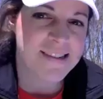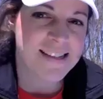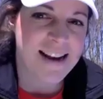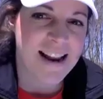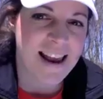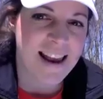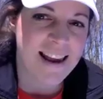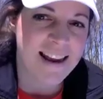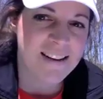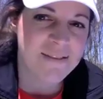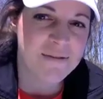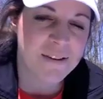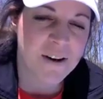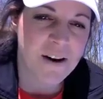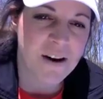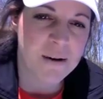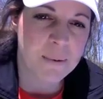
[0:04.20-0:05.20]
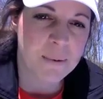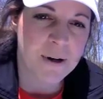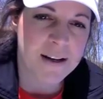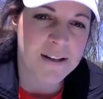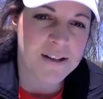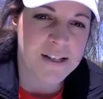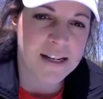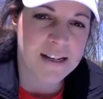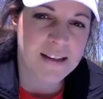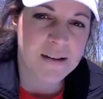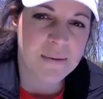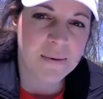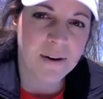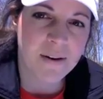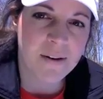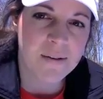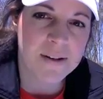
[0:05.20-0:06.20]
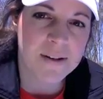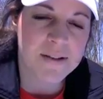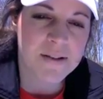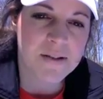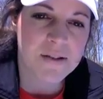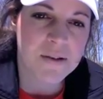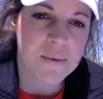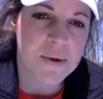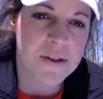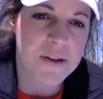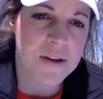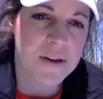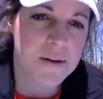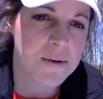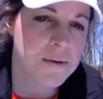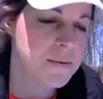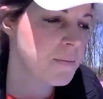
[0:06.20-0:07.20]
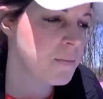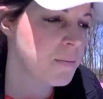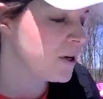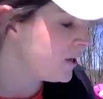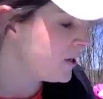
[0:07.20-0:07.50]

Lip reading: today for our project that we're going to do with you. What are